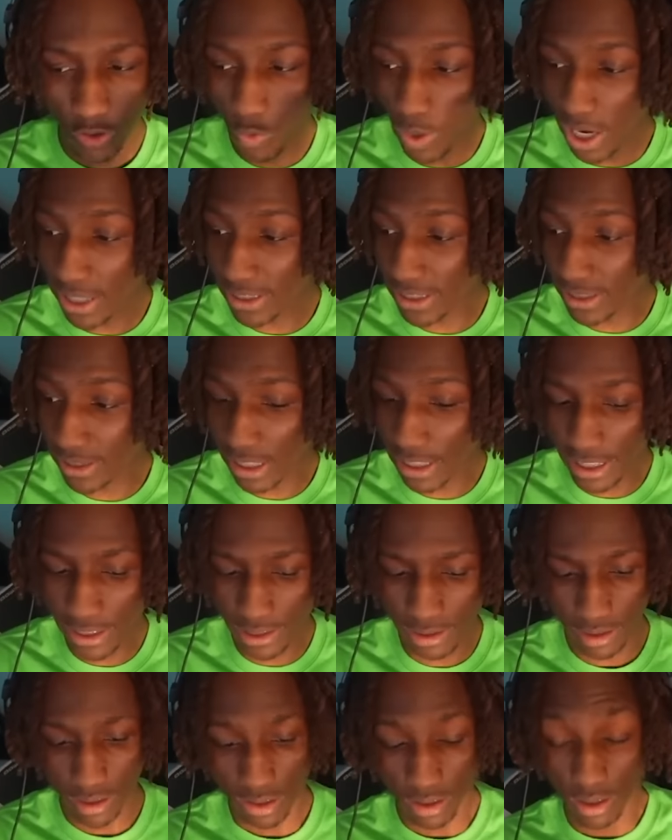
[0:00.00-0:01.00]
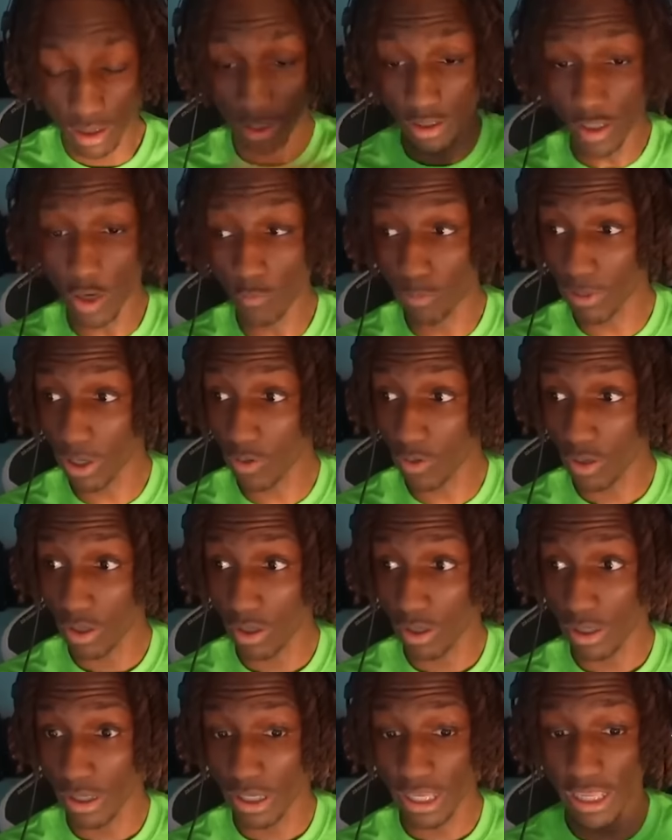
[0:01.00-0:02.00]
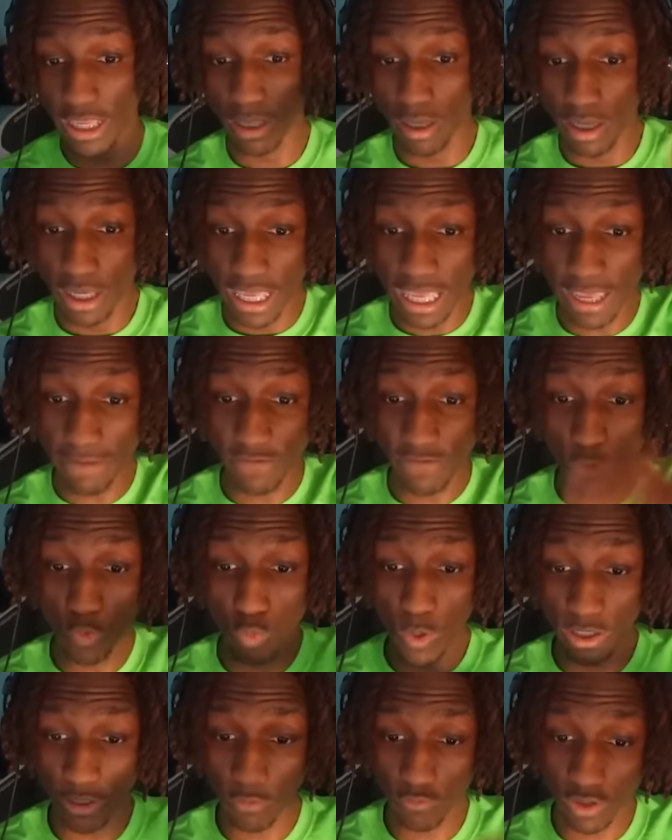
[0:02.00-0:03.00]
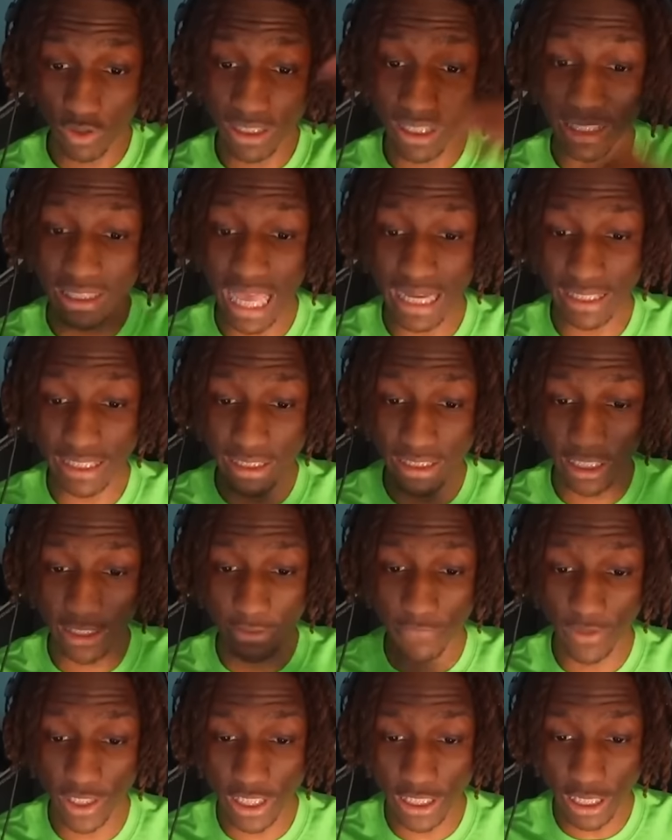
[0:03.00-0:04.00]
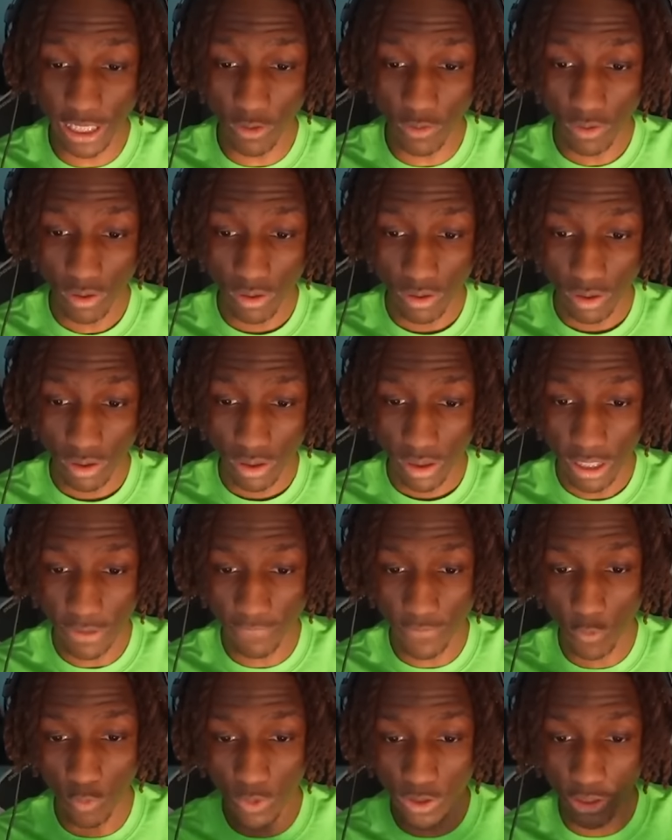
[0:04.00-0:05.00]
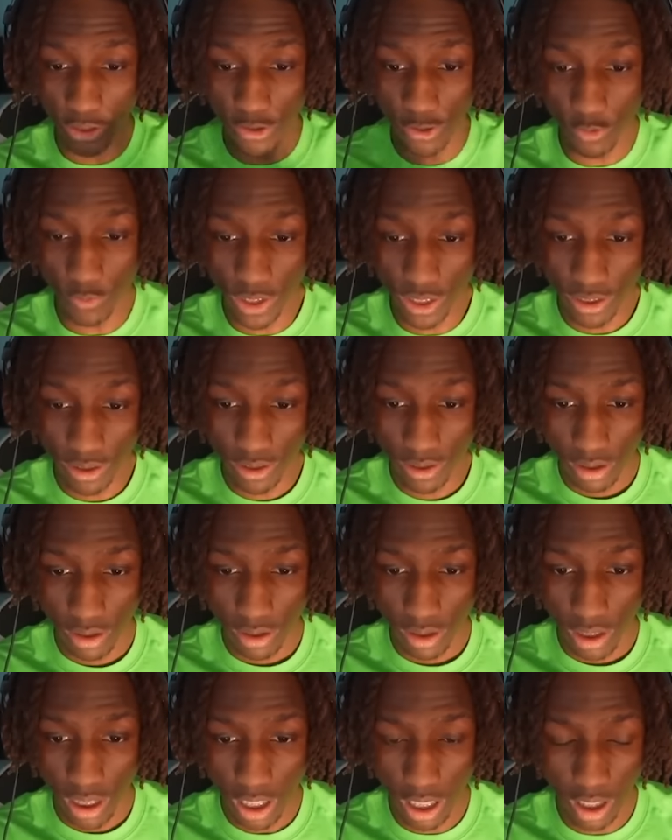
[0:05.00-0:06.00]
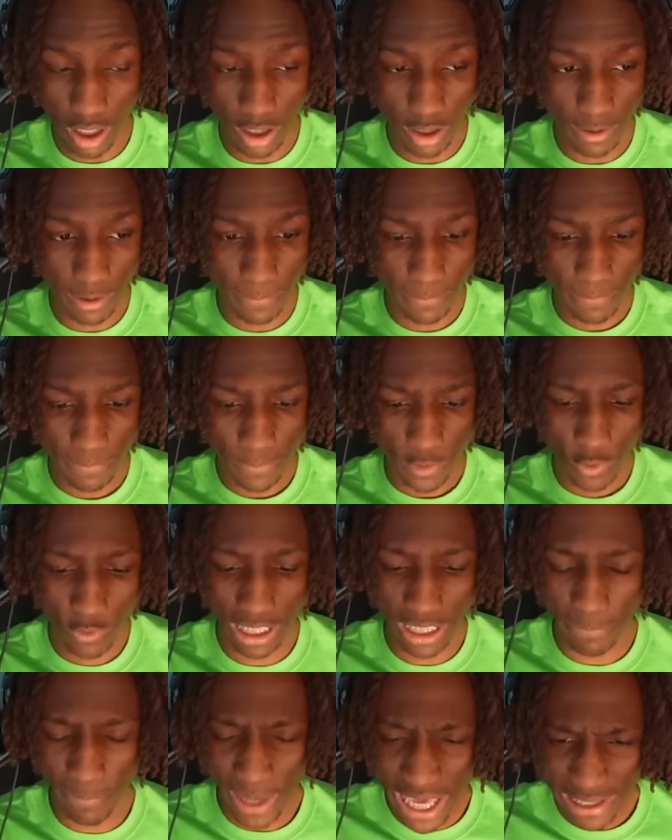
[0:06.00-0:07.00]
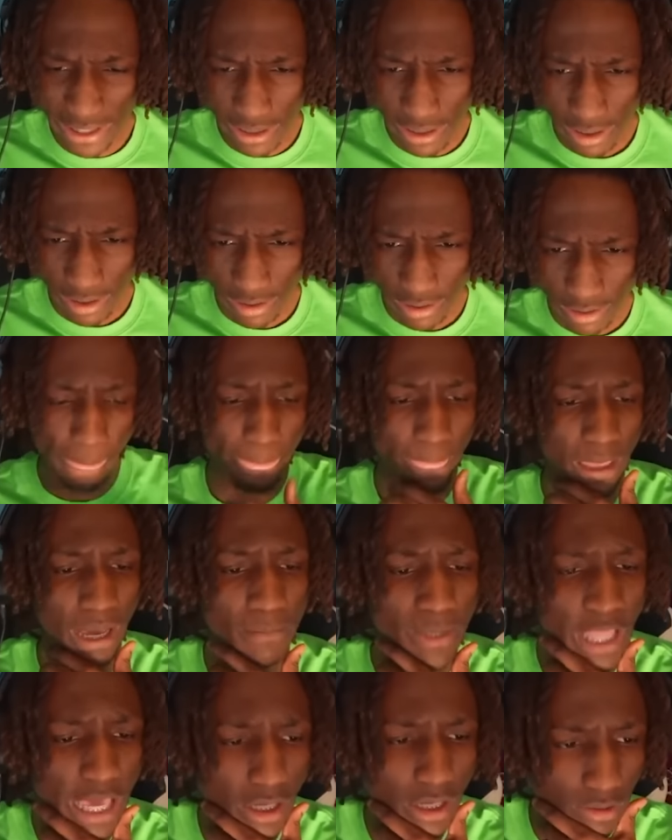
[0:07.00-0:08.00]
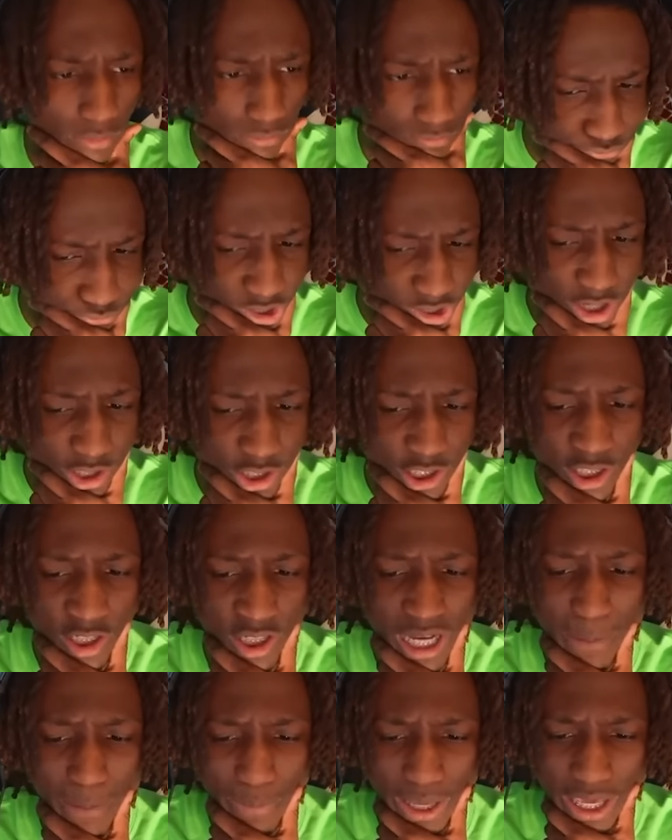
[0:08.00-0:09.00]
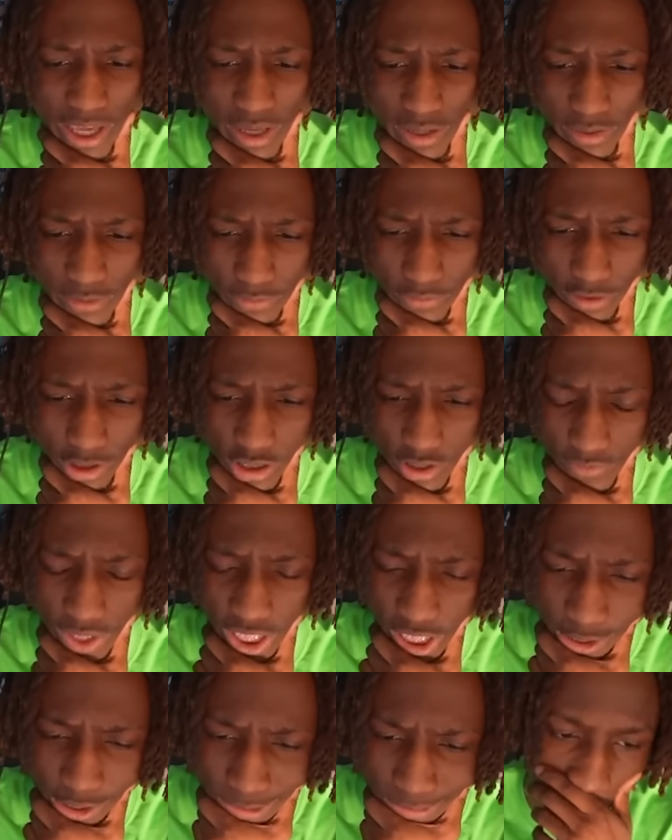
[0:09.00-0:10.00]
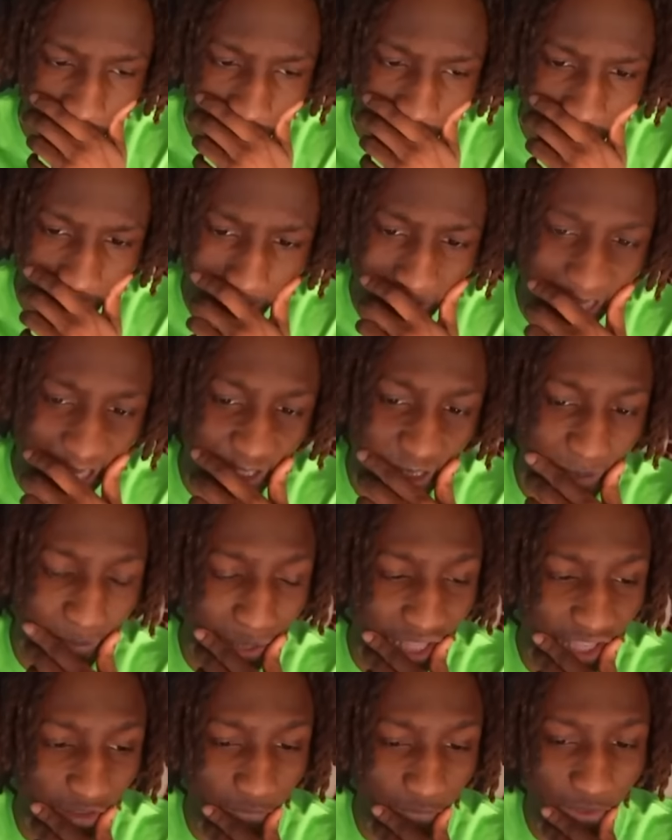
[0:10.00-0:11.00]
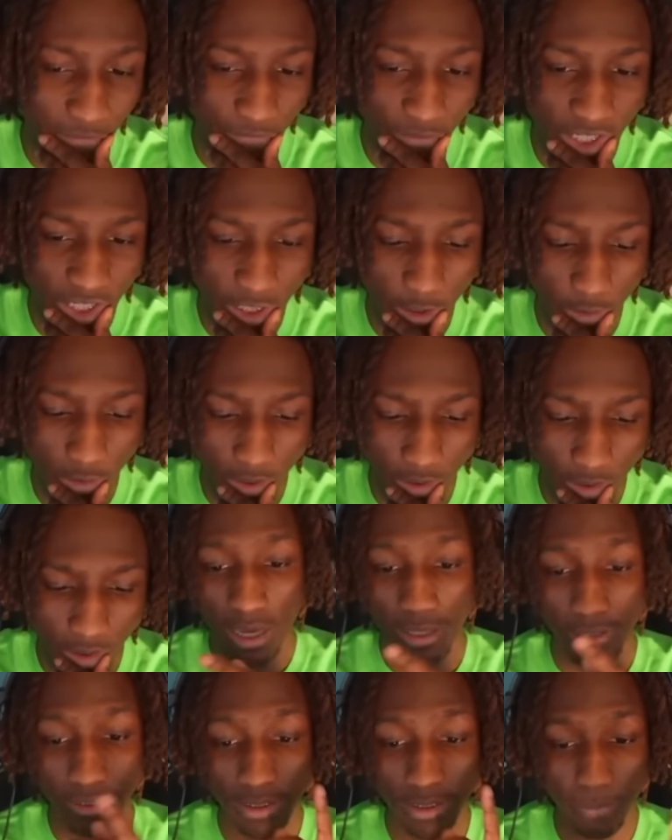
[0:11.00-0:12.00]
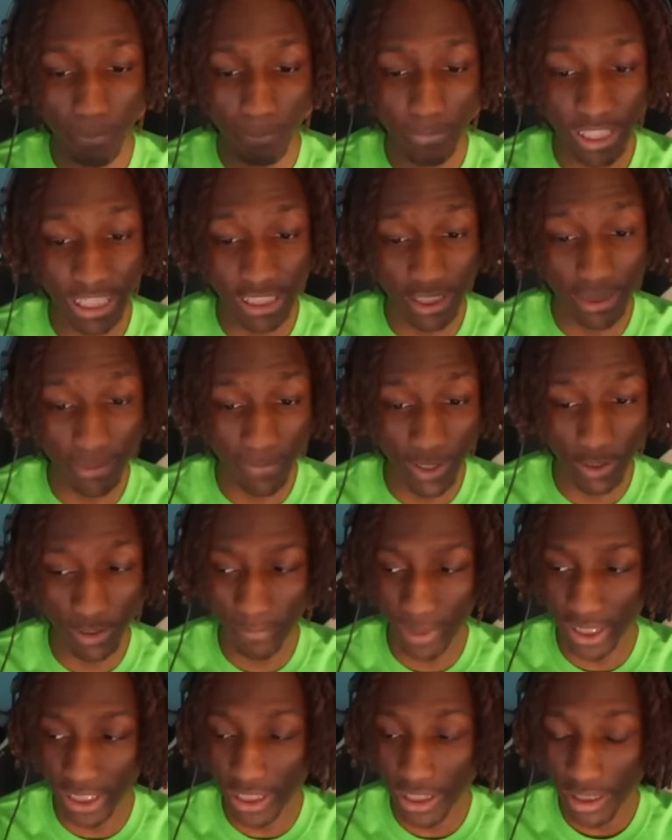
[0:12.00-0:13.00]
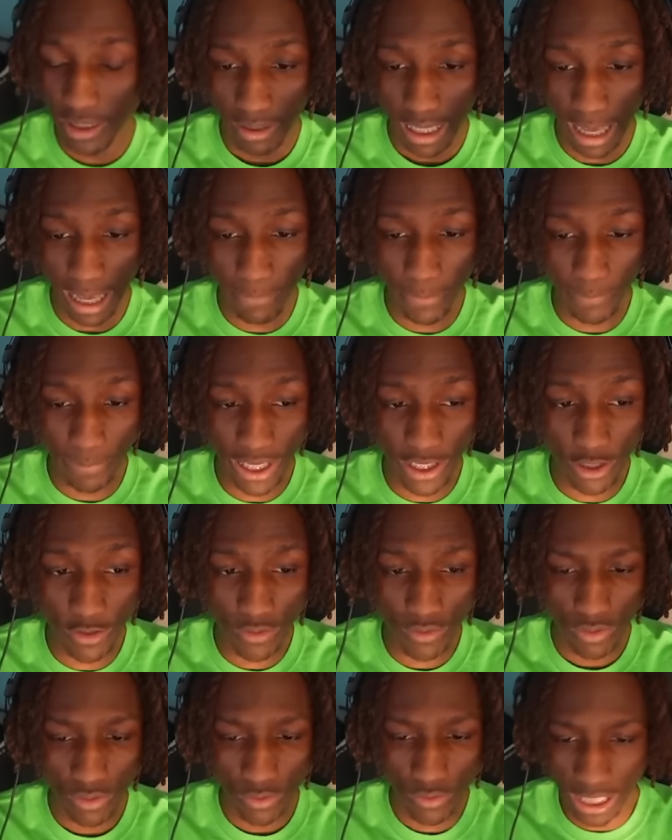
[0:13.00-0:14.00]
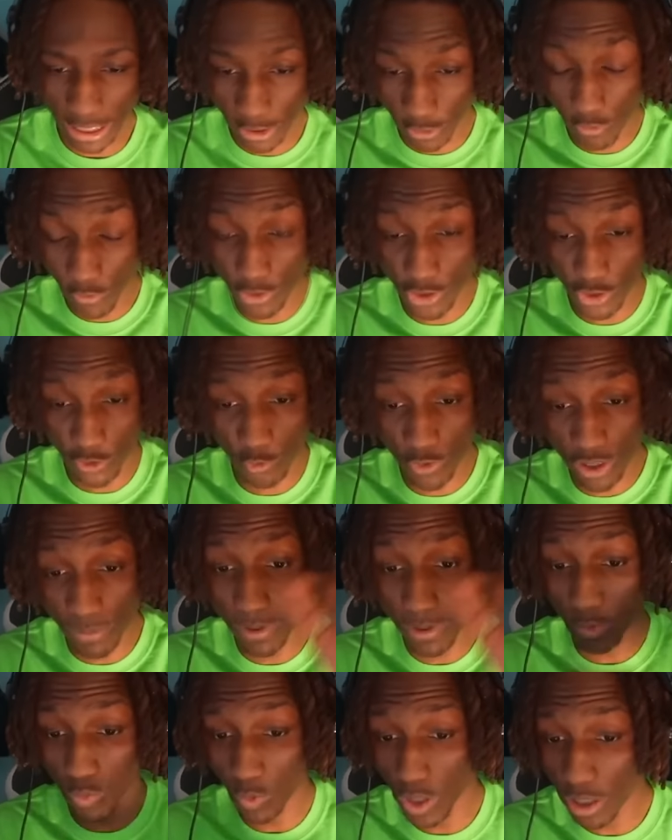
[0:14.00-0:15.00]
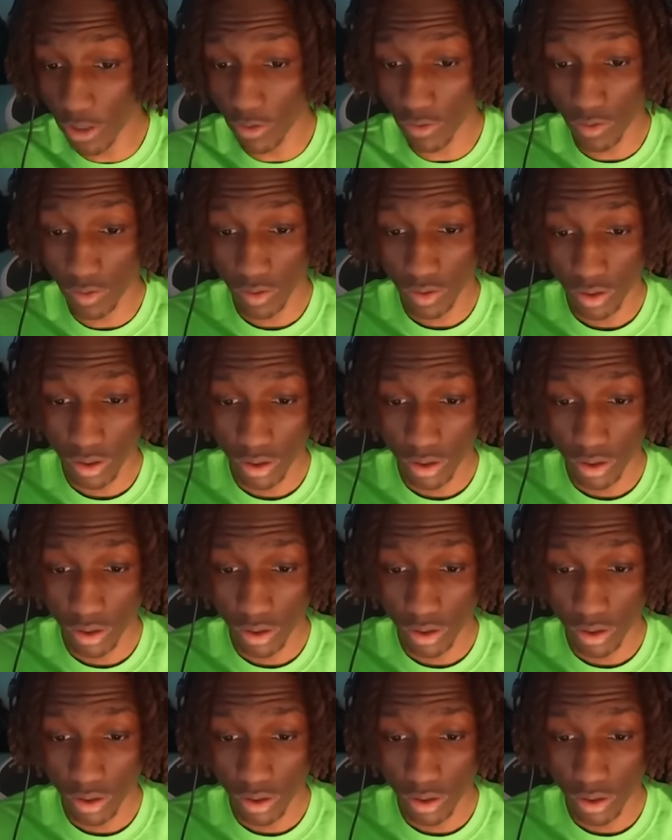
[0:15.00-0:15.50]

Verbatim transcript: Quanny says, "Yo, bro, if you want to really lock into the video, if you want to do it, um, you gotta pay." I'm like, "Should I pay for this video?" I'm not just playing for the video though. The, this amount of money, I'm gonna pay you. You gotta do the stream as well.